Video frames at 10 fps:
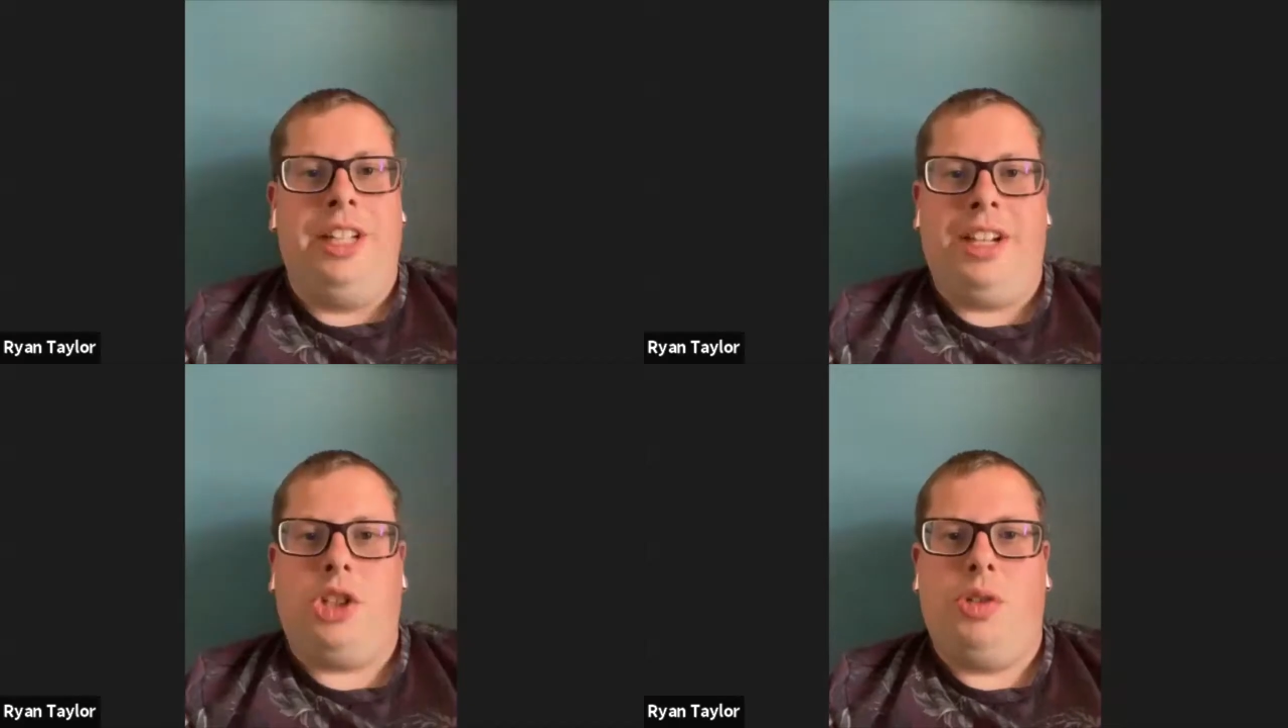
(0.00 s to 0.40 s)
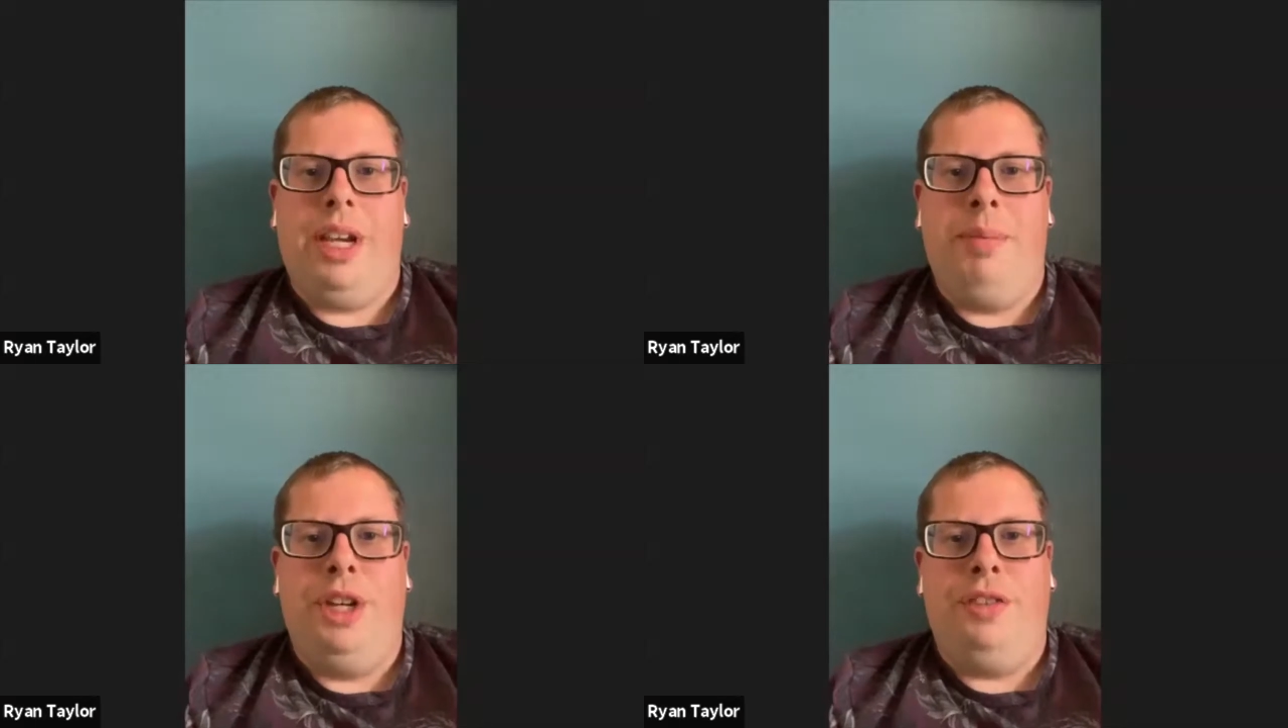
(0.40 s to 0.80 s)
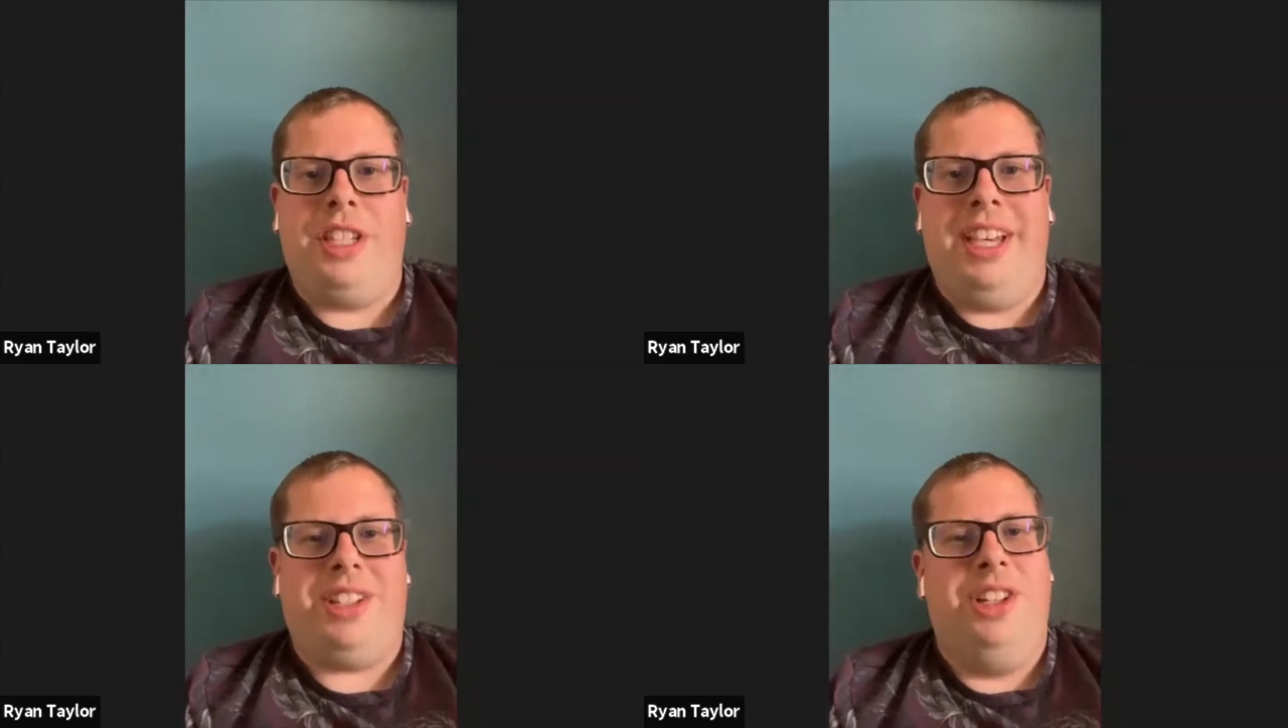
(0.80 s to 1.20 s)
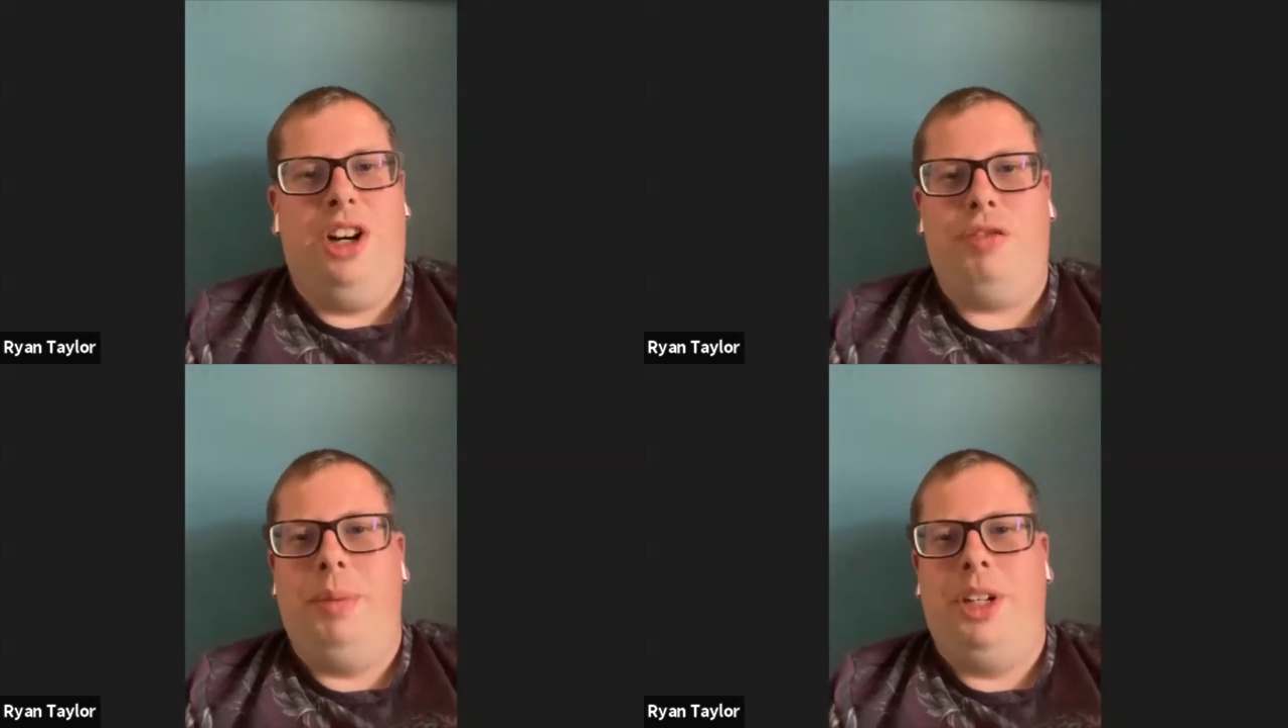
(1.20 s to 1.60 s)
next career move takes you
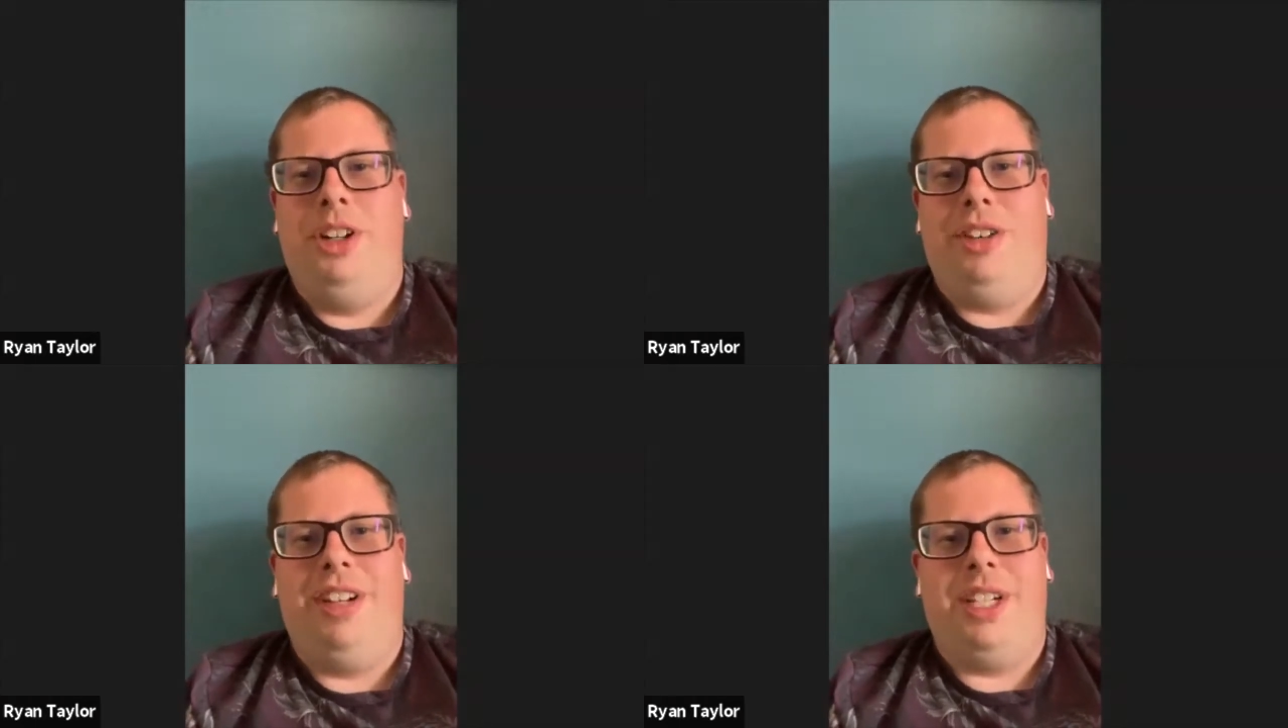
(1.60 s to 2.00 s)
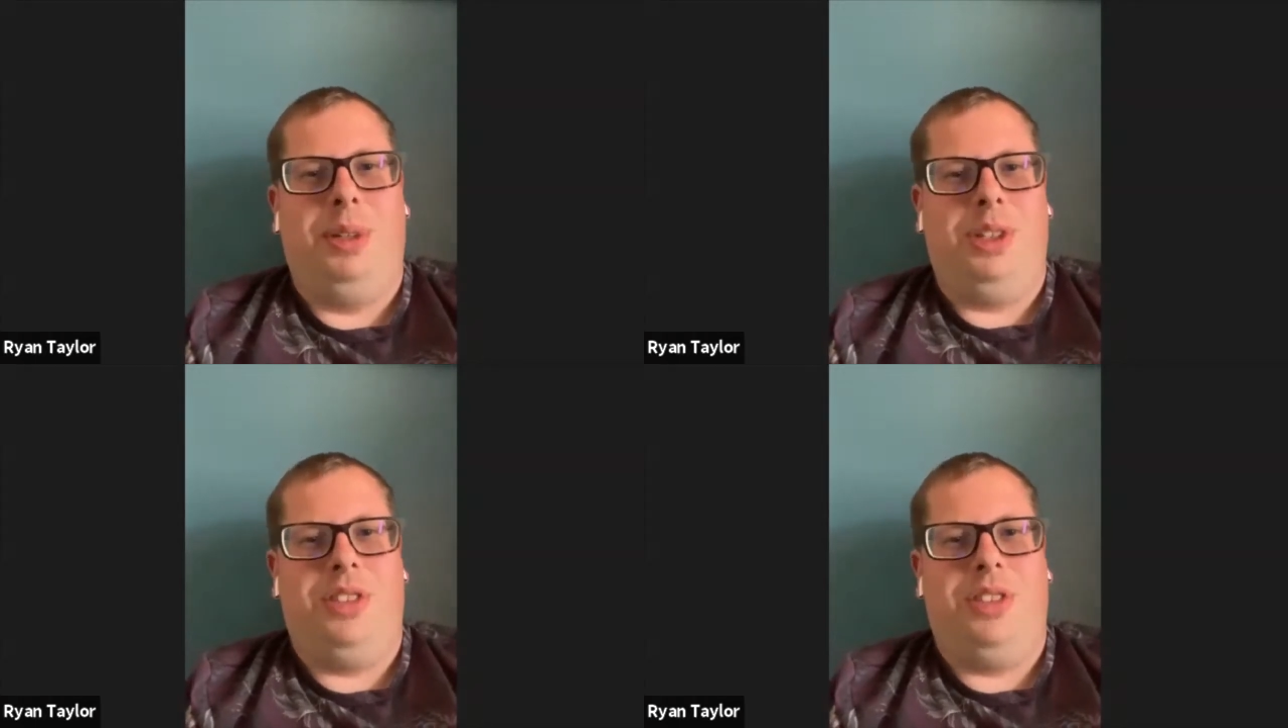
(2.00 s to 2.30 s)
not from the Northwest,